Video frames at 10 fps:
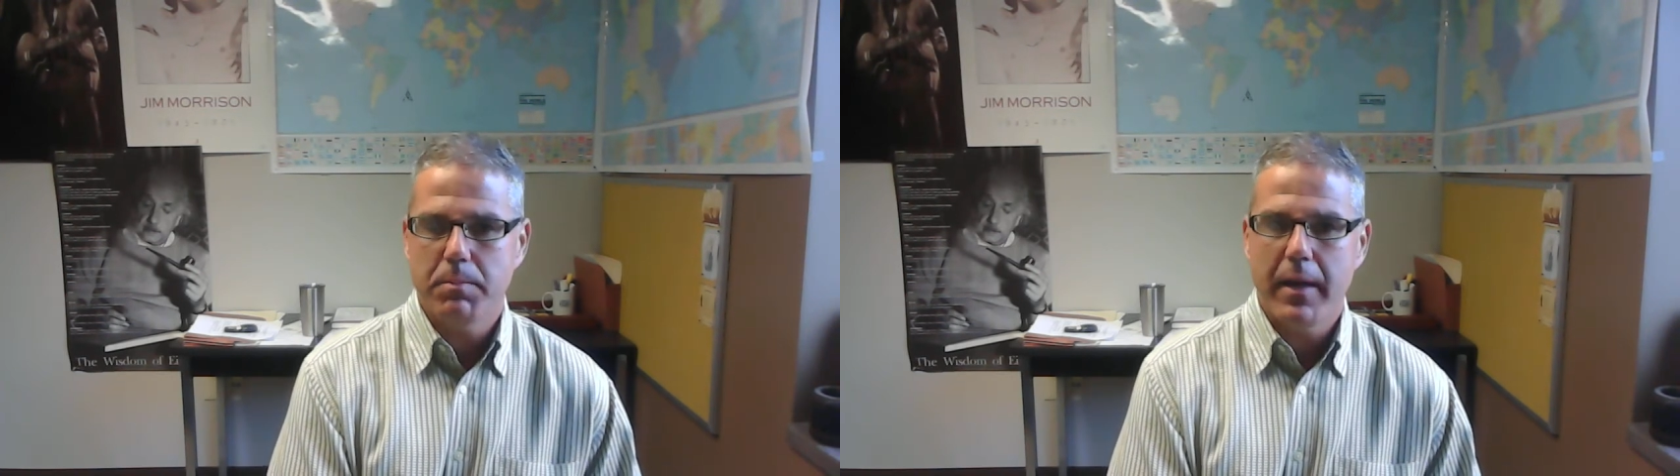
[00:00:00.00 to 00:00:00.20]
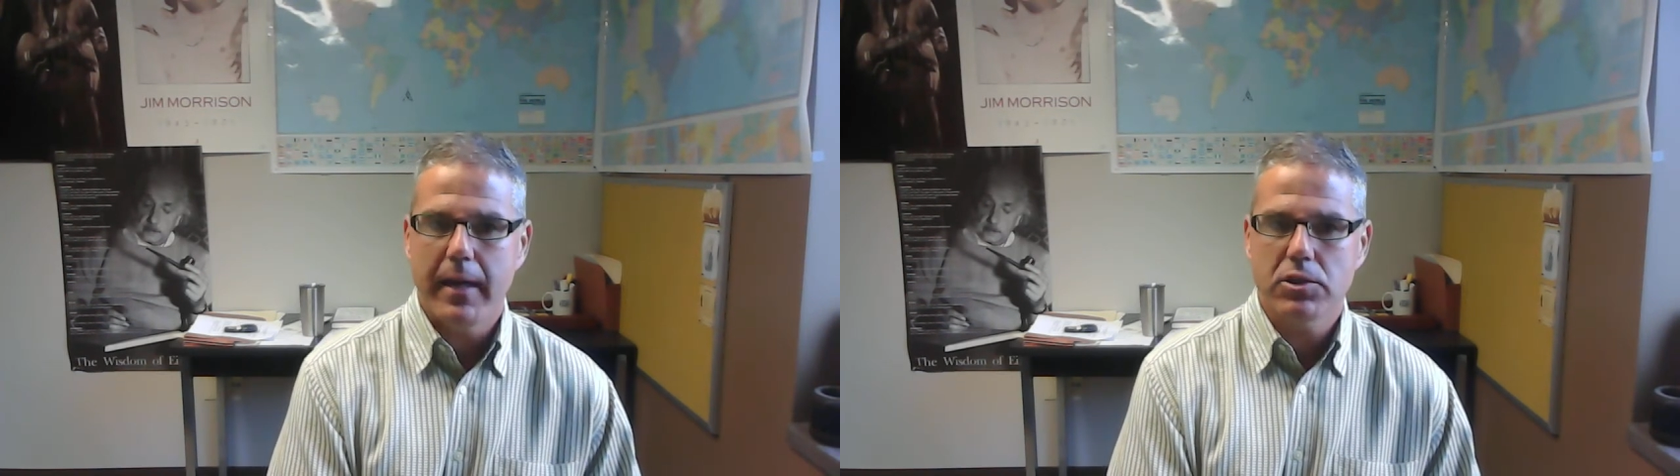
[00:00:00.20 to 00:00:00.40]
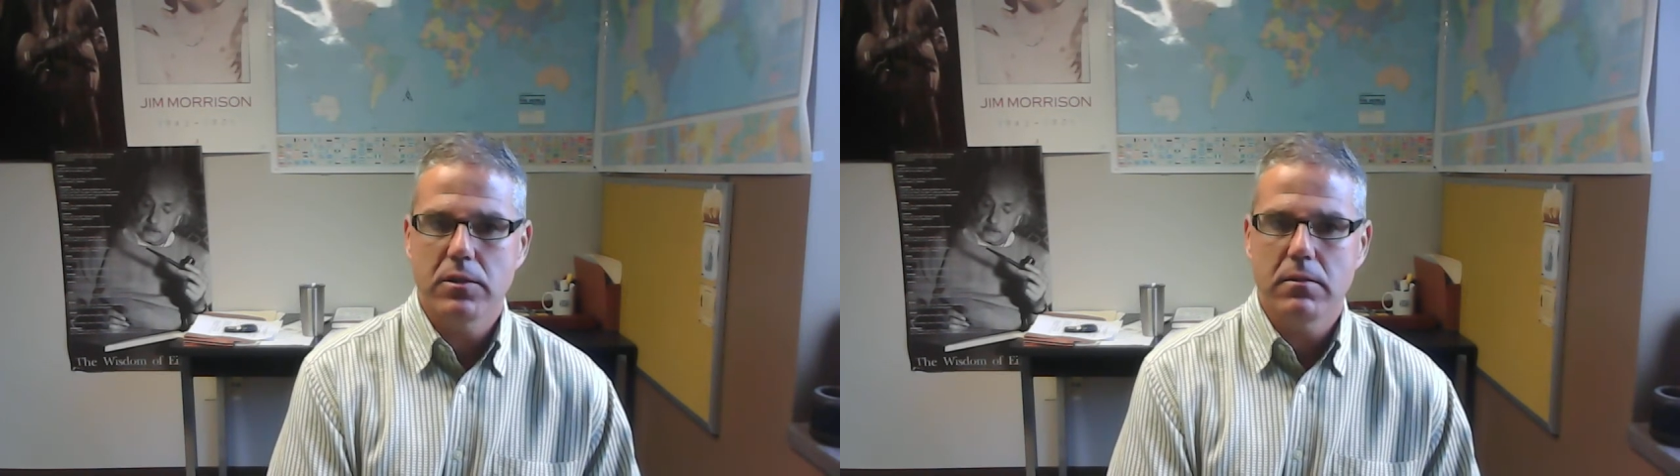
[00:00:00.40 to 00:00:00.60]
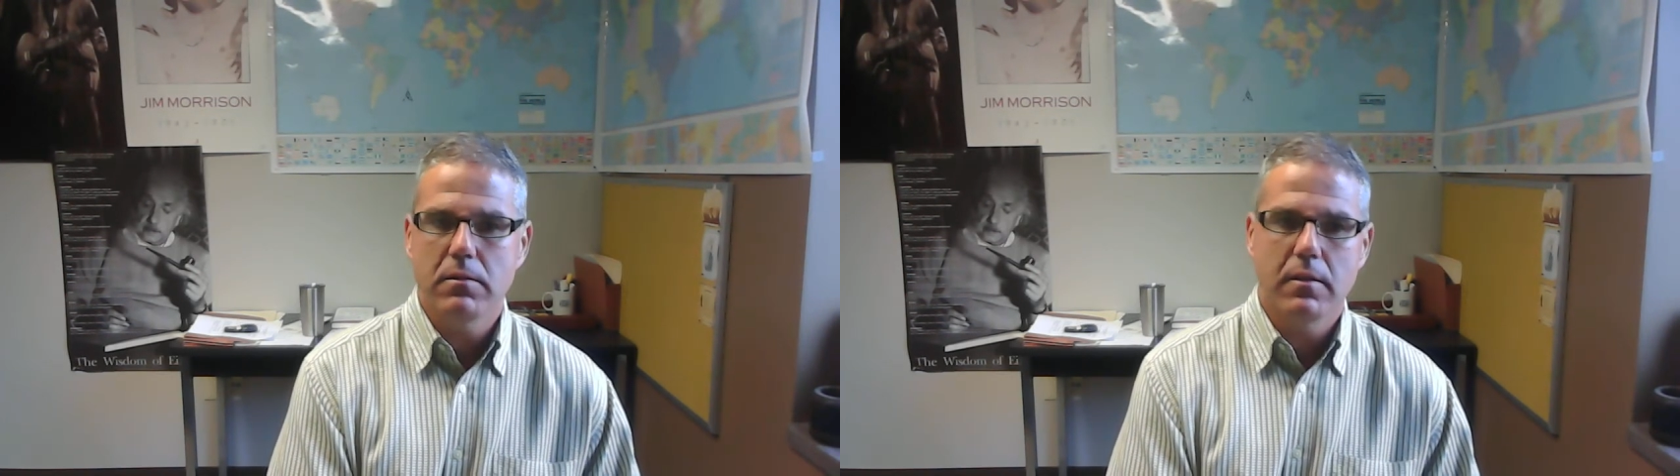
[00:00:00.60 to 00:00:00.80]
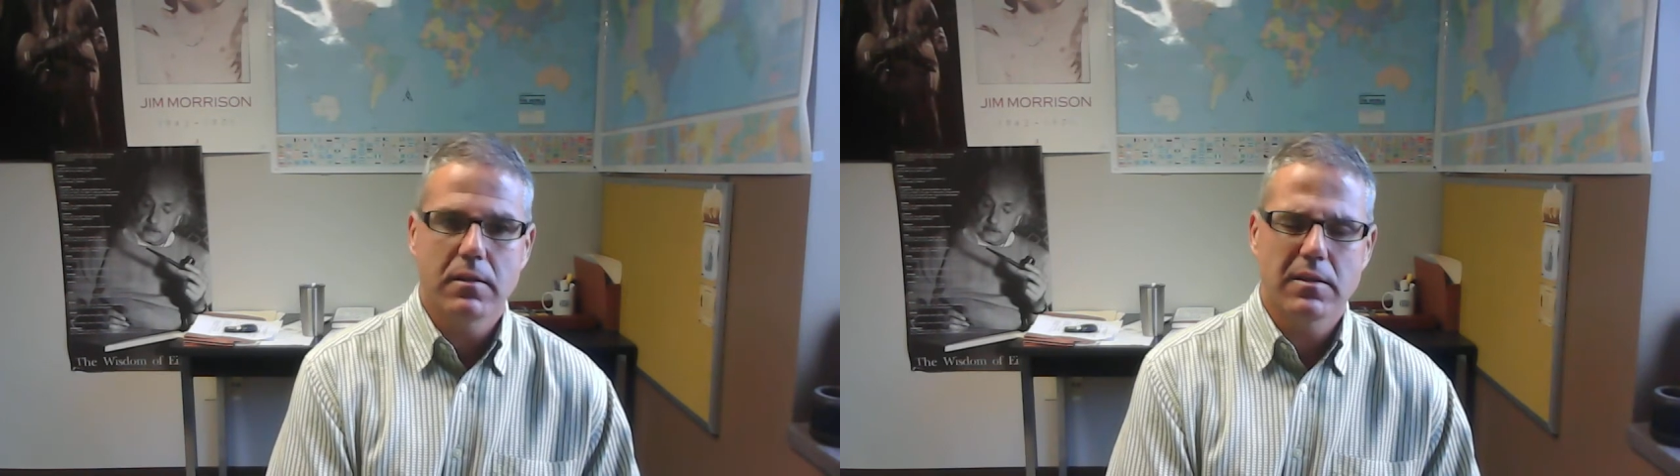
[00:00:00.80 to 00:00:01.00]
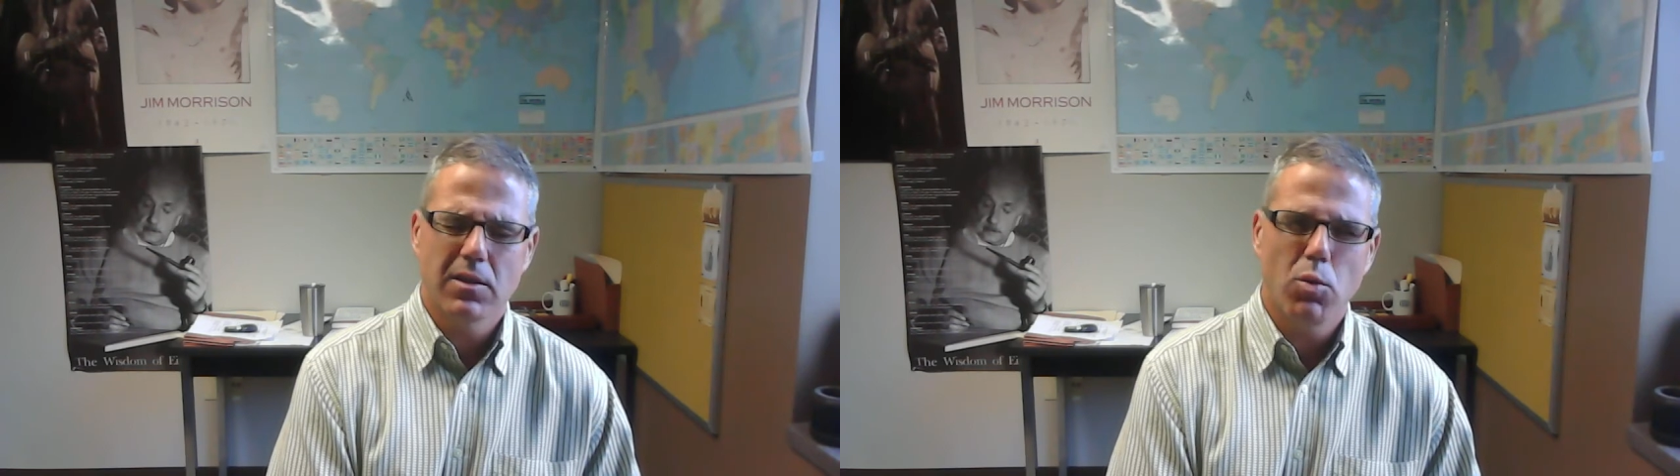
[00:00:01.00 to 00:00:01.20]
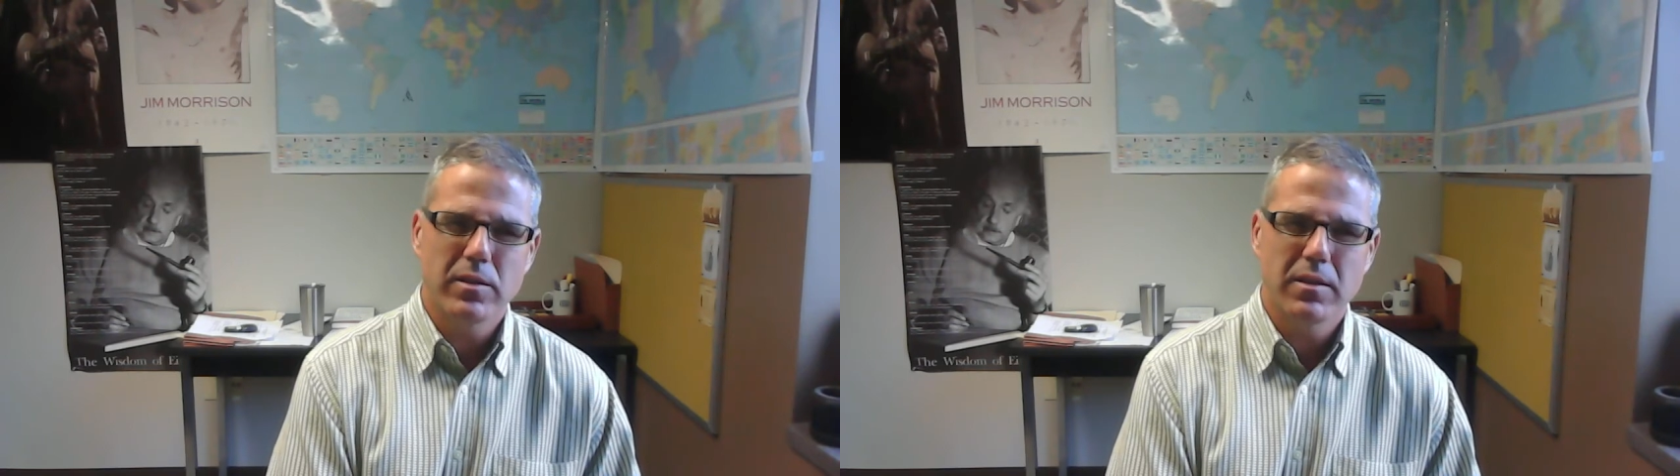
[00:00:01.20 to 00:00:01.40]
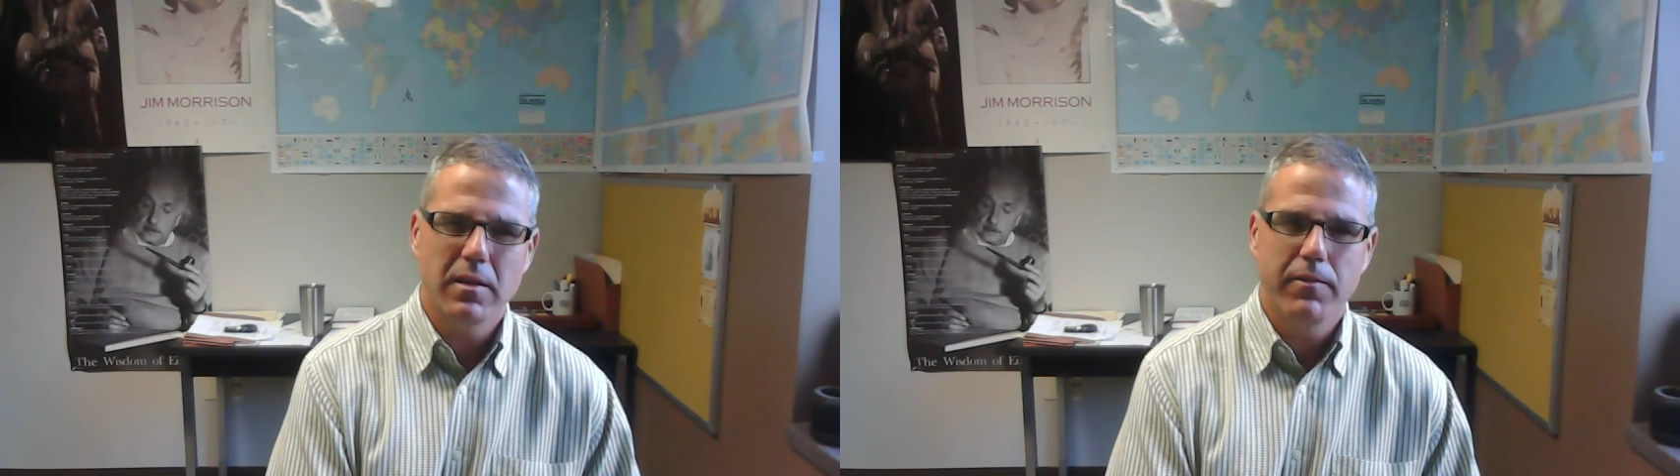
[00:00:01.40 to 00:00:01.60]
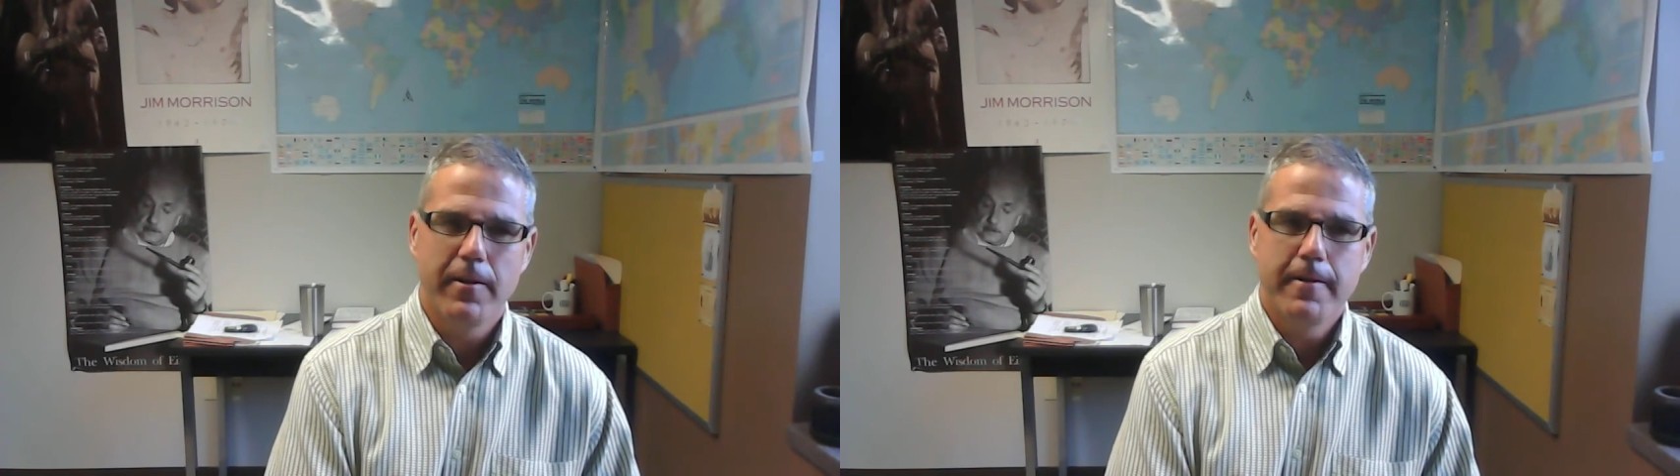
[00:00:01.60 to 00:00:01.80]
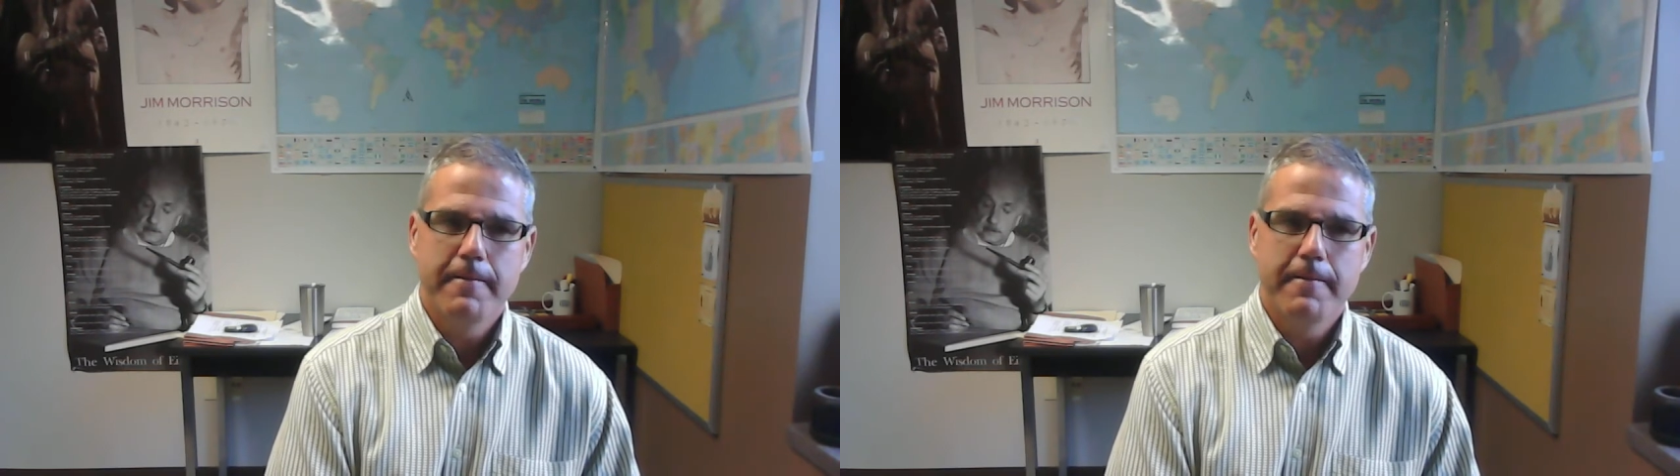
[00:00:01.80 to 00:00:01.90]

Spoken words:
passion, that's inquisitive,